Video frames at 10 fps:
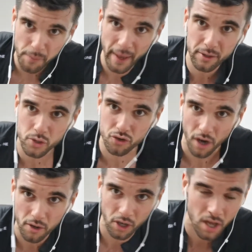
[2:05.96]
your pedal
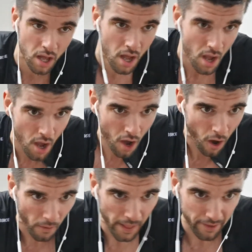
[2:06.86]
stroke
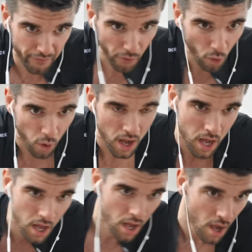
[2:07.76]
on that full
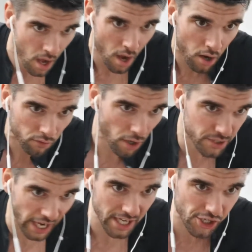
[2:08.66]

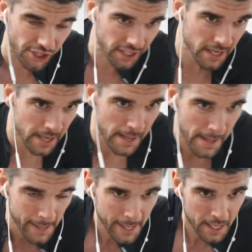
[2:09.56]
rotation
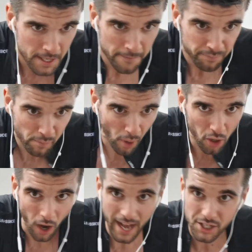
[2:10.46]
by
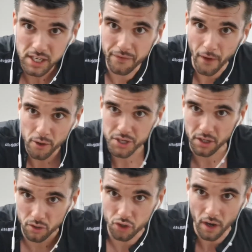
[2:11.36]
not actually
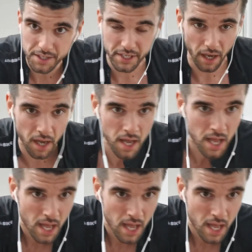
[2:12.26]
focusing on trying to